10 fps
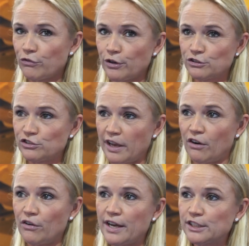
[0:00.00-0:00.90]
first
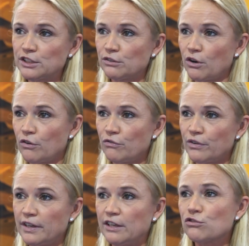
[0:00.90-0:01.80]
areas of
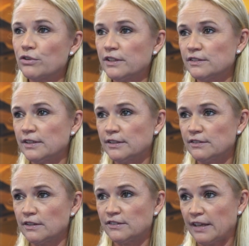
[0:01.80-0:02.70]
interest
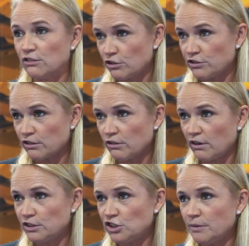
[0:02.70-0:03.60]
is sensor
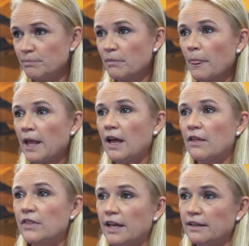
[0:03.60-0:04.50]
technology,
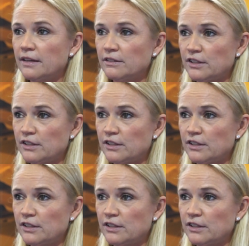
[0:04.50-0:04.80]
and then